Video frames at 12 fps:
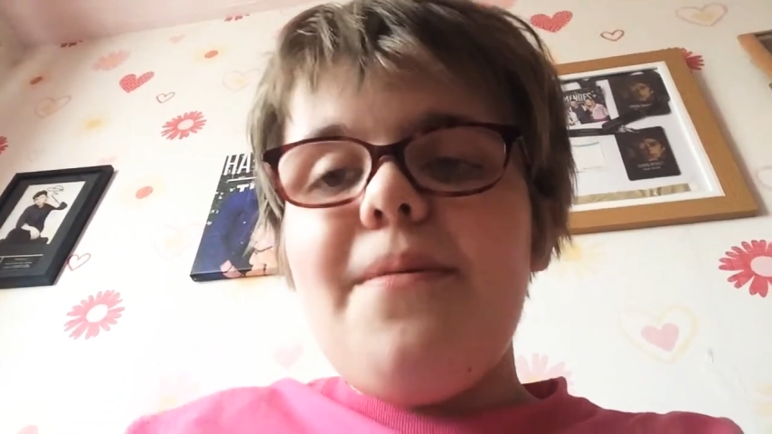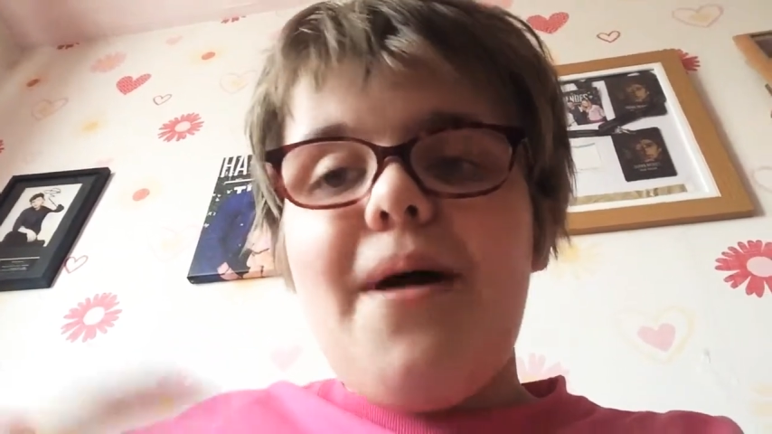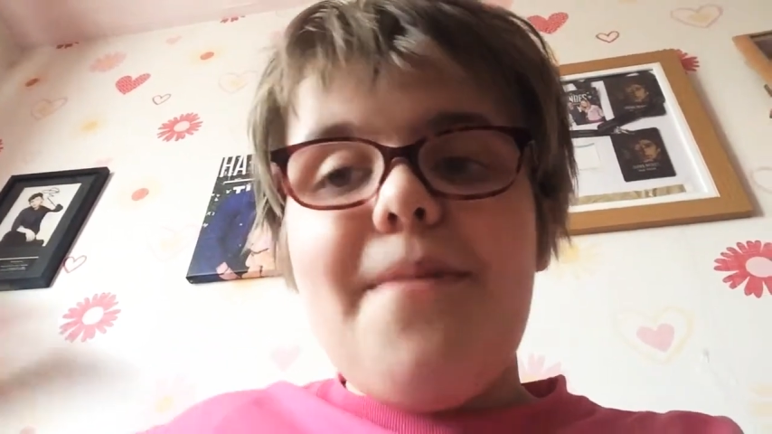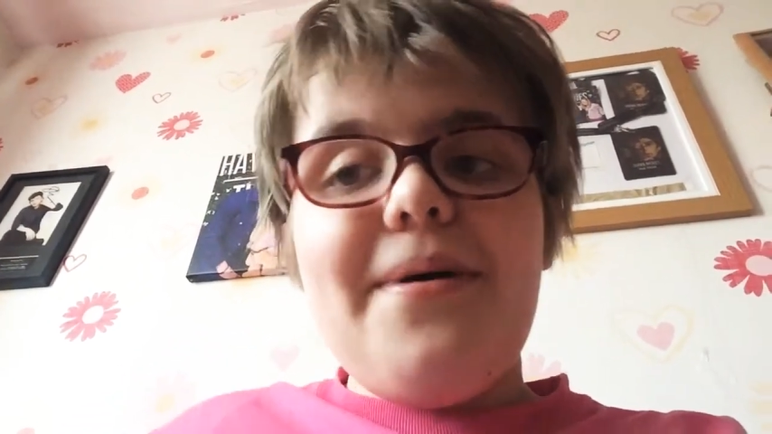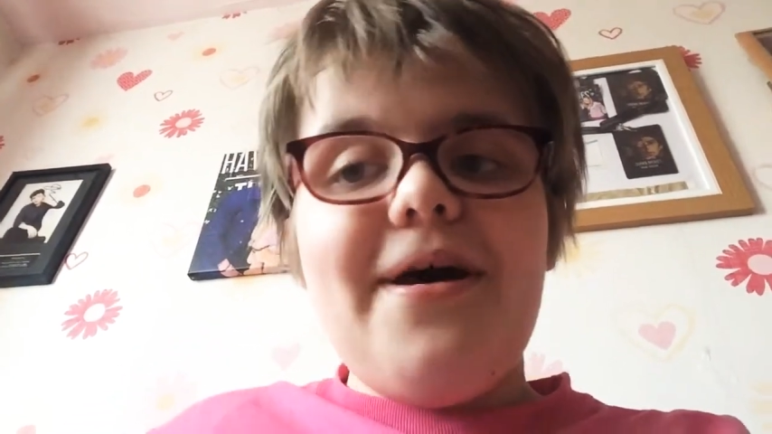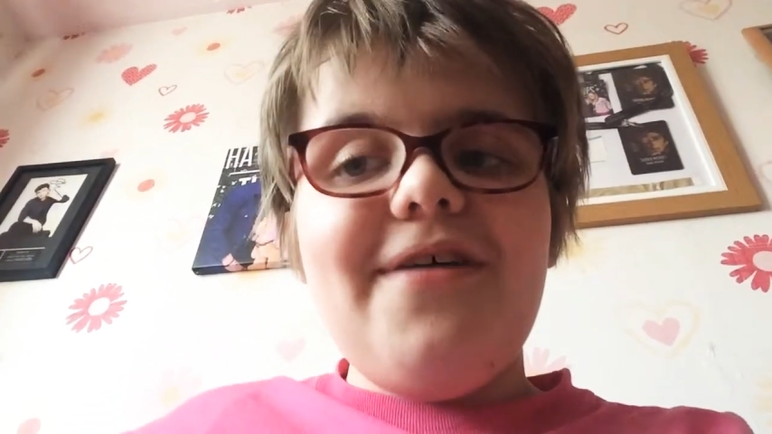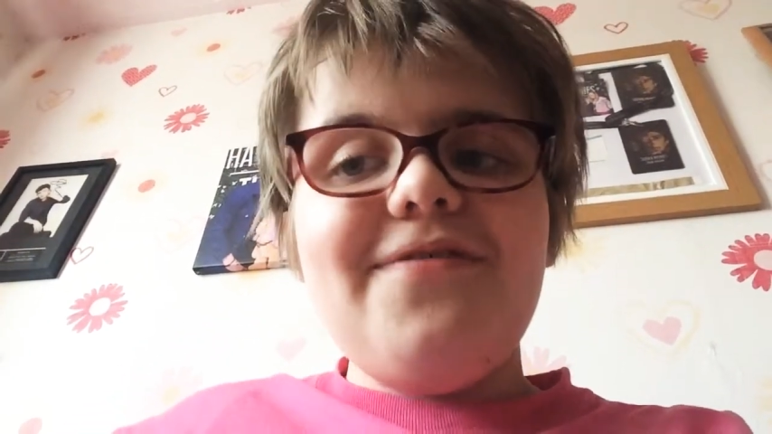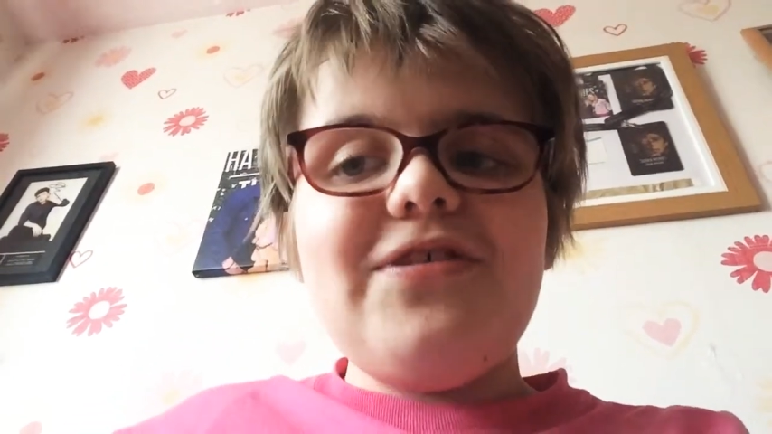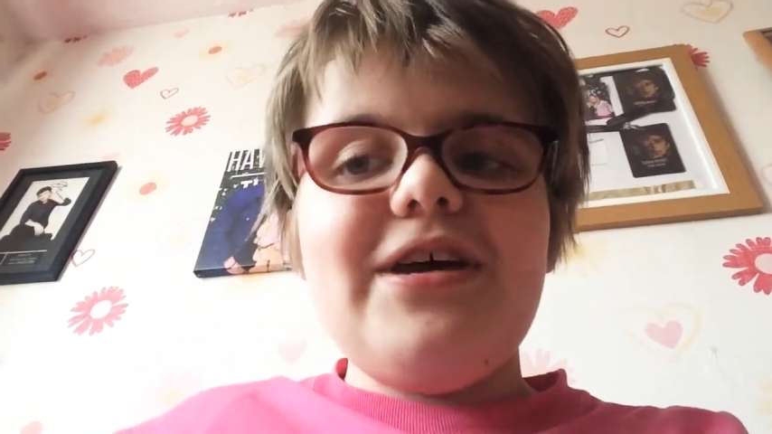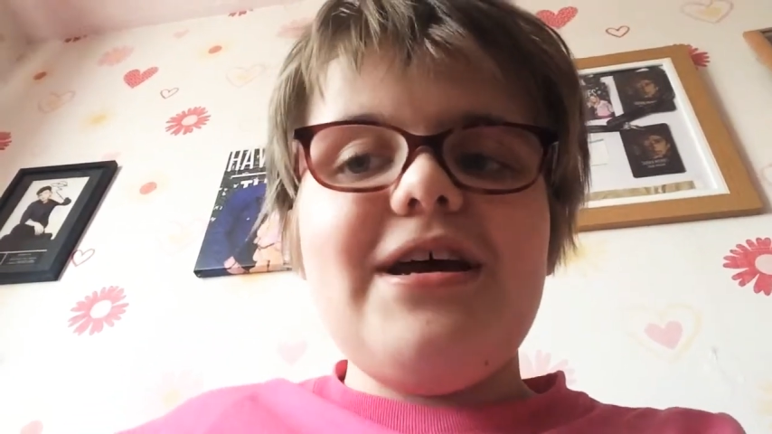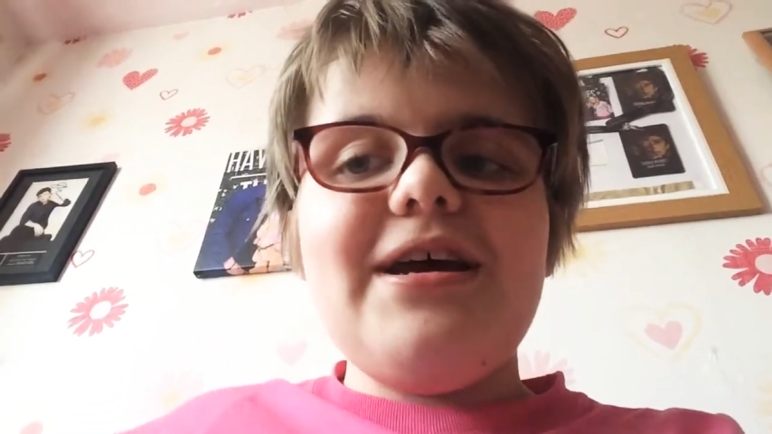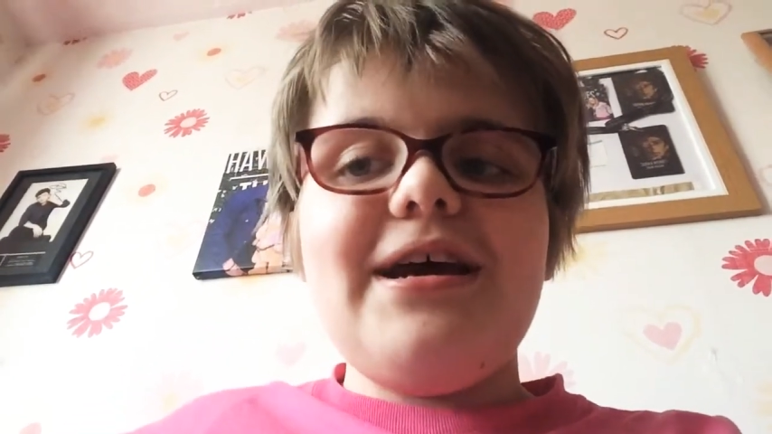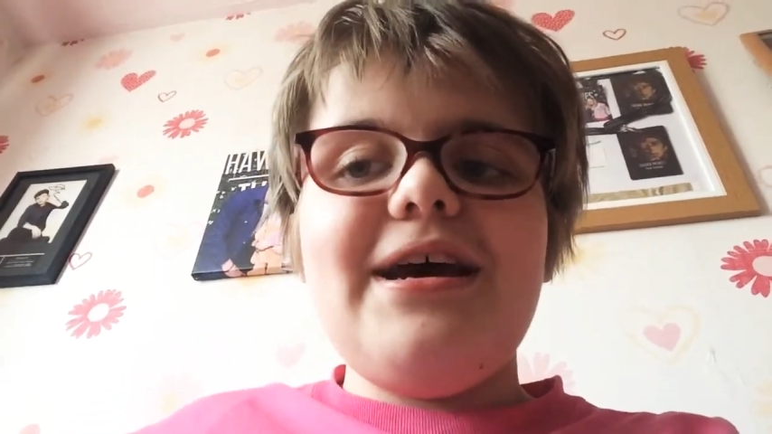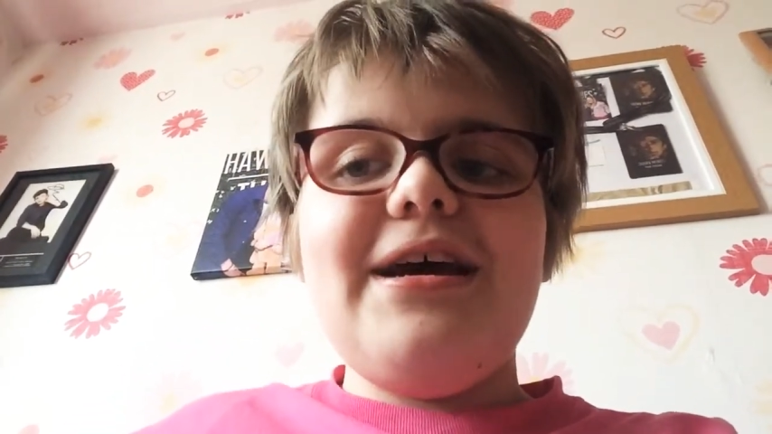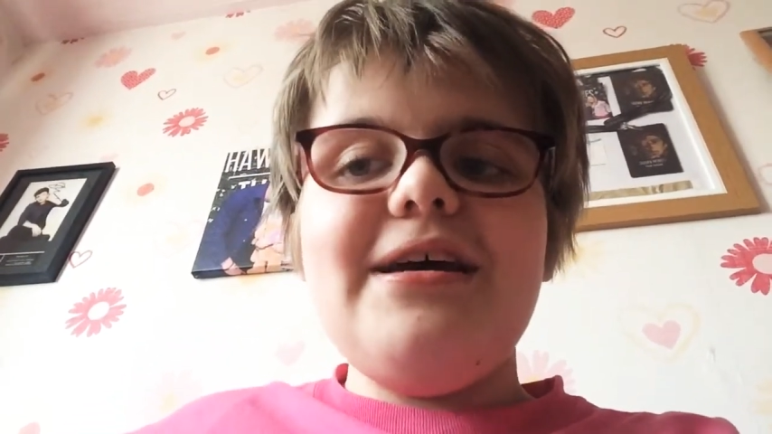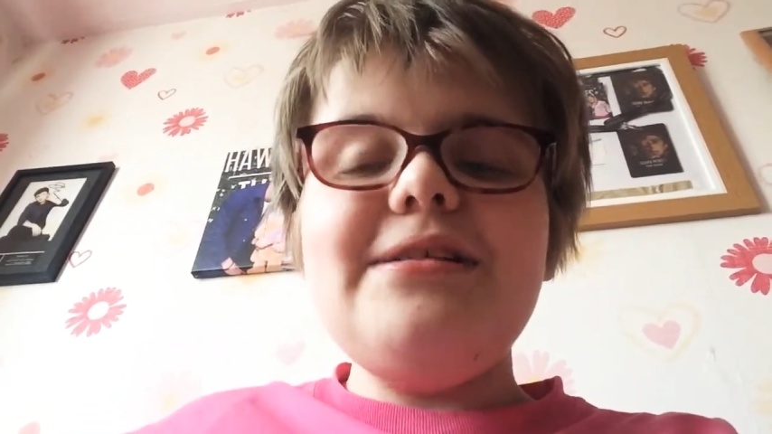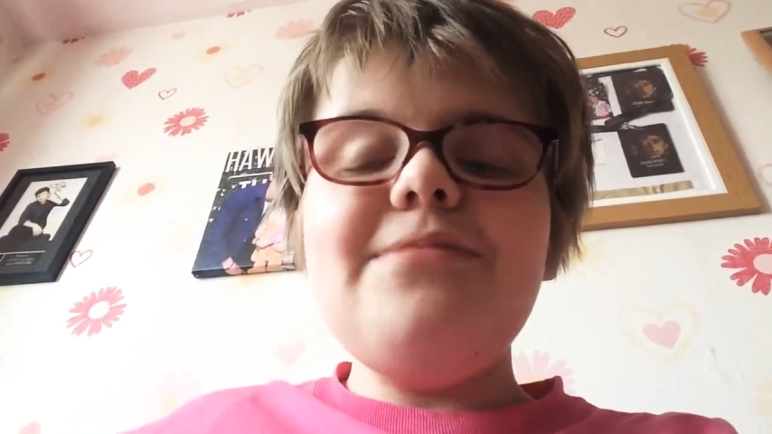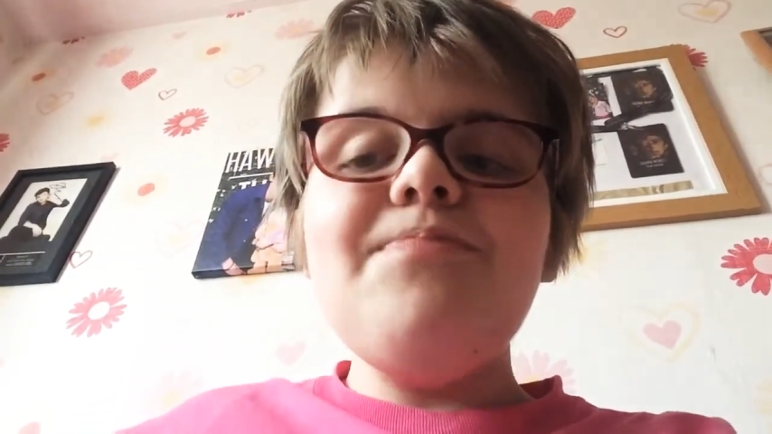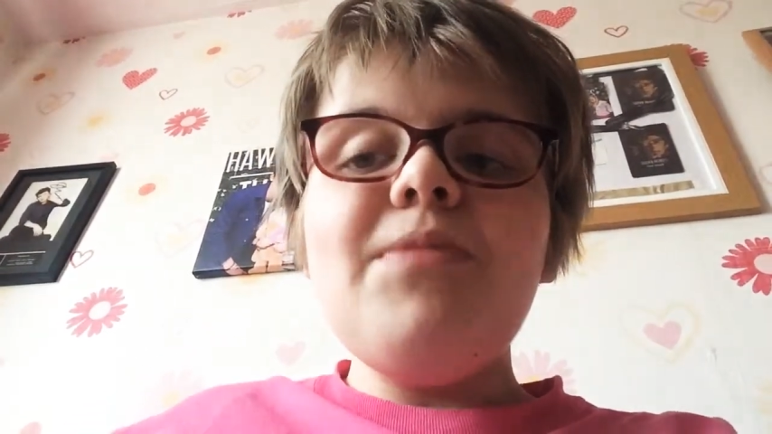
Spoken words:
my birthday again.